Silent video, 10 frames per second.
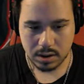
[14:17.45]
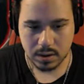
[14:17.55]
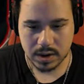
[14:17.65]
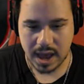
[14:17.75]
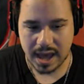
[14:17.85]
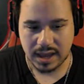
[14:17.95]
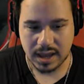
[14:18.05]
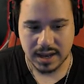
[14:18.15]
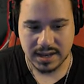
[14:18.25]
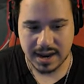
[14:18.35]
Okay,
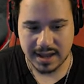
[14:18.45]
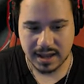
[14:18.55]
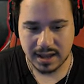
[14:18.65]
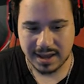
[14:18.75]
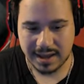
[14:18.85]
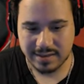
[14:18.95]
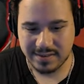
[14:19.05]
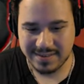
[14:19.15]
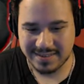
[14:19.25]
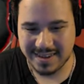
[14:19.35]
I did it. I guess you just